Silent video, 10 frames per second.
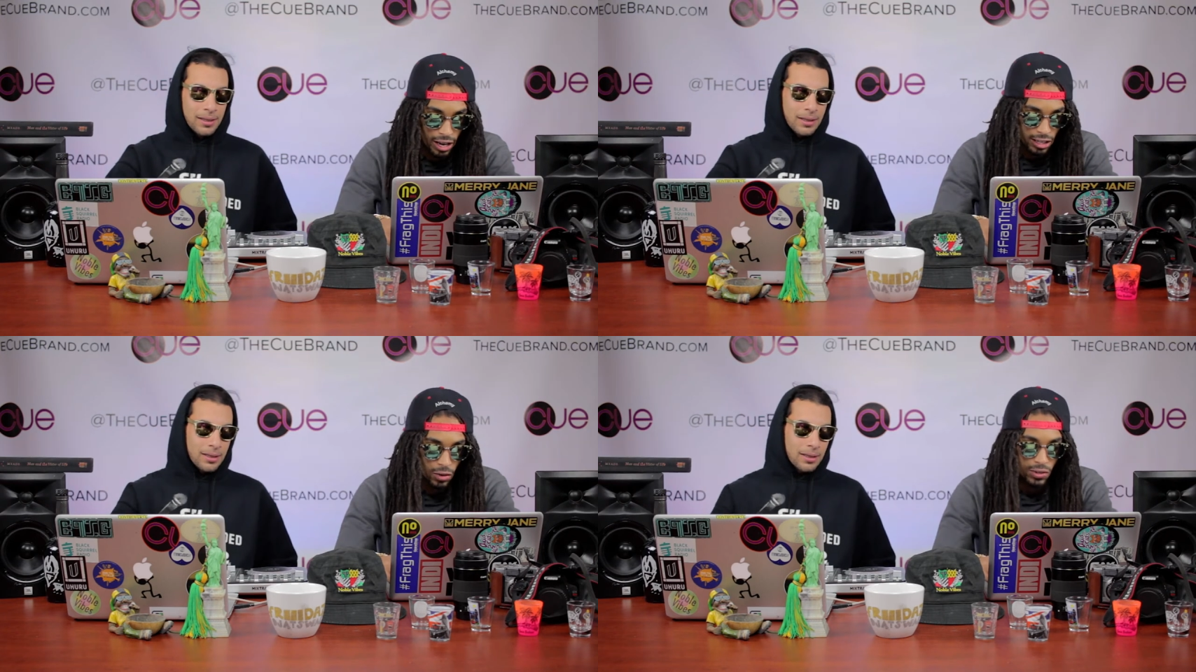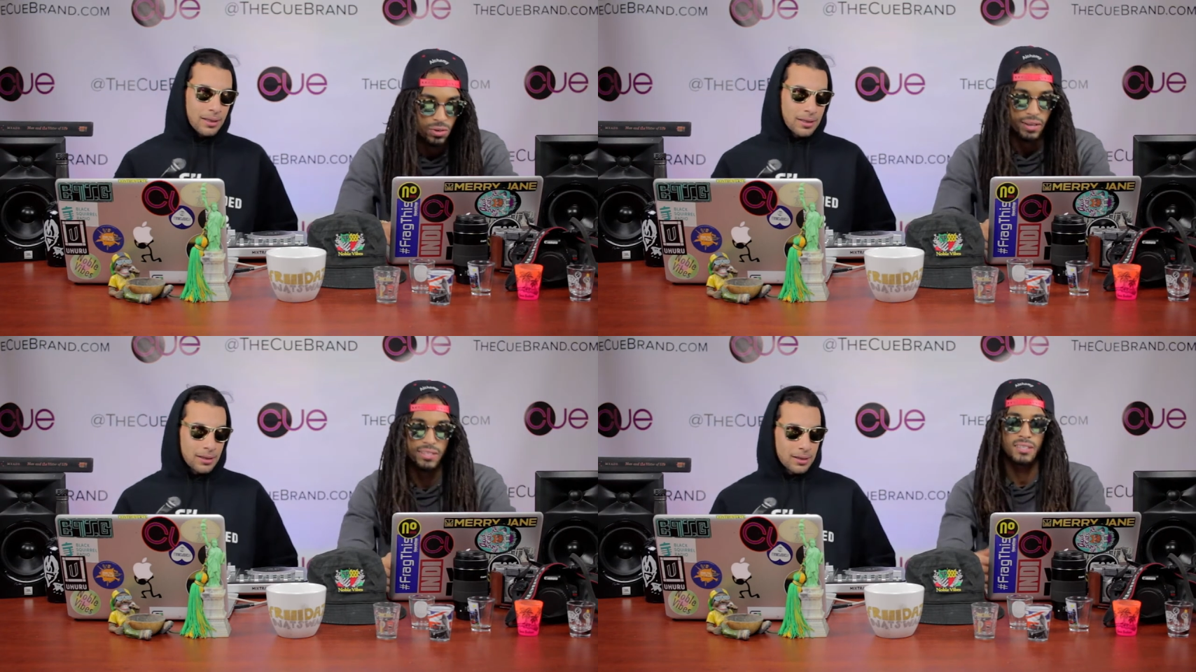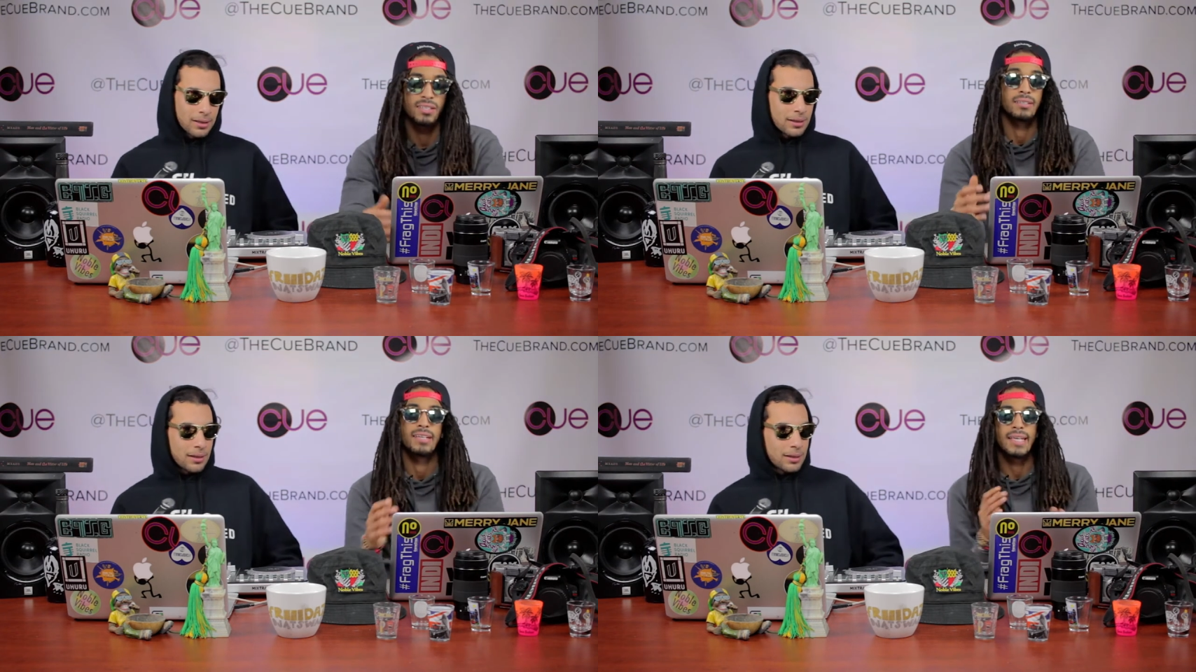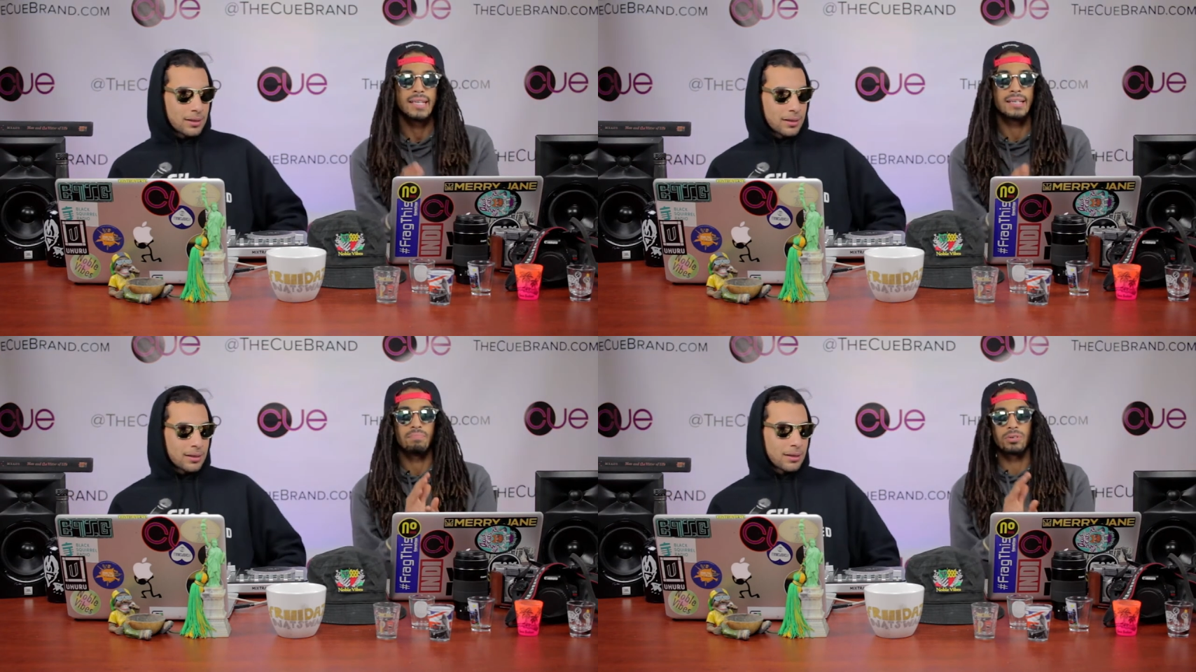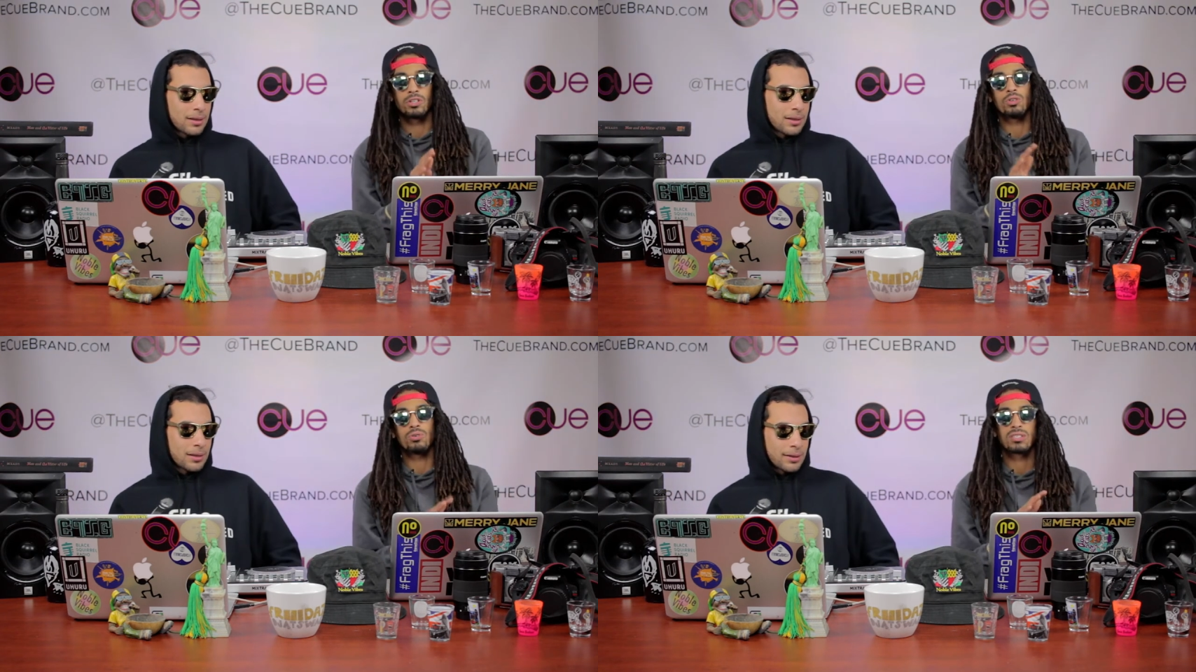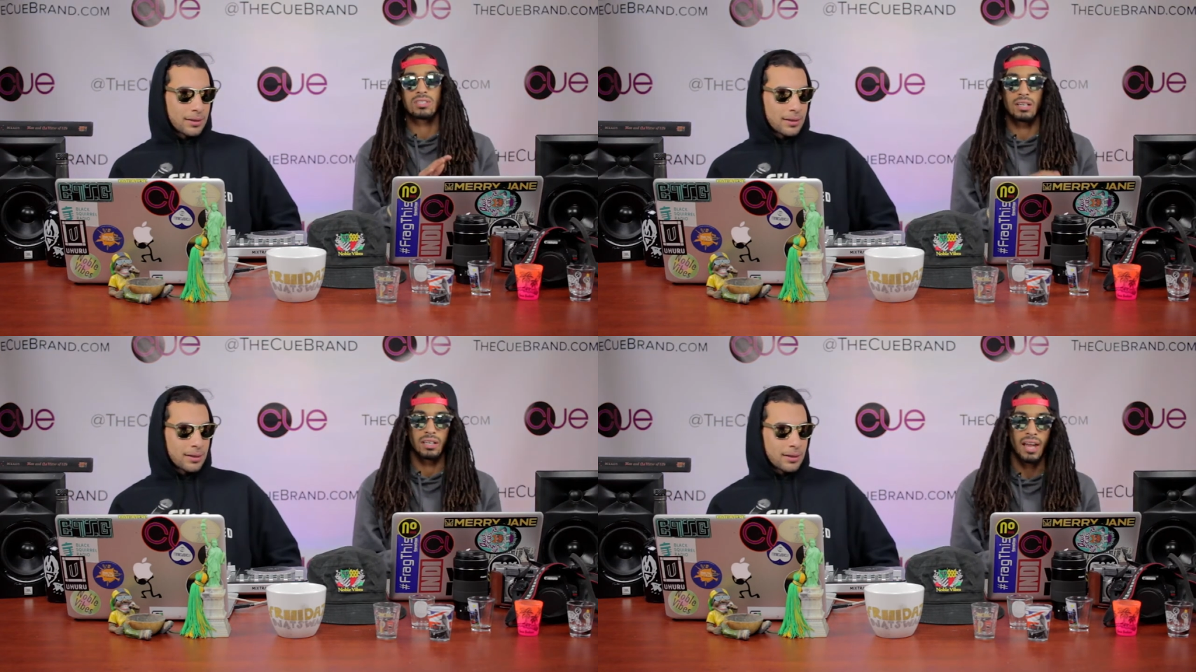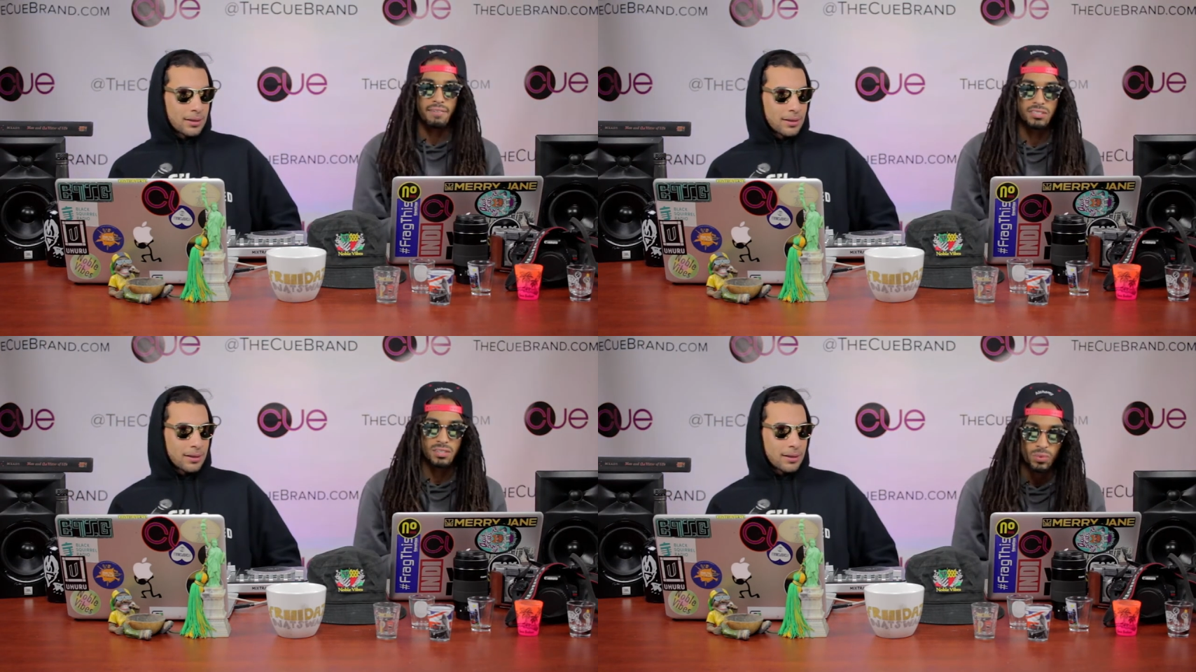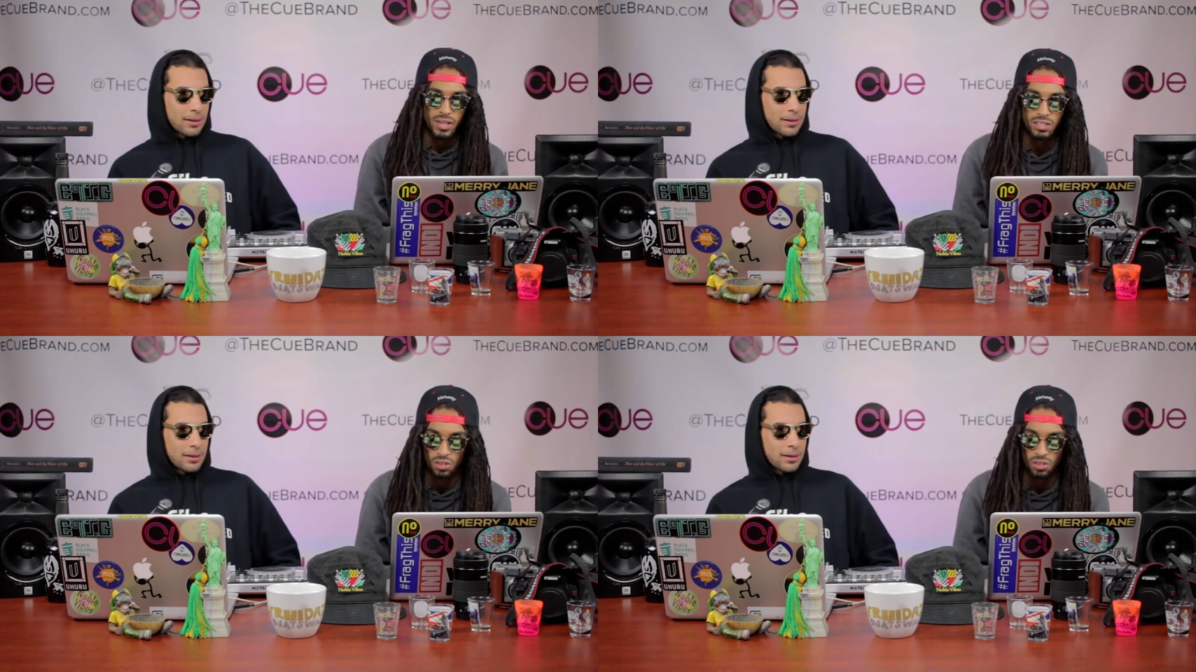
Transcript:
Speaker 1: So in 2010, he produced the Life Sweet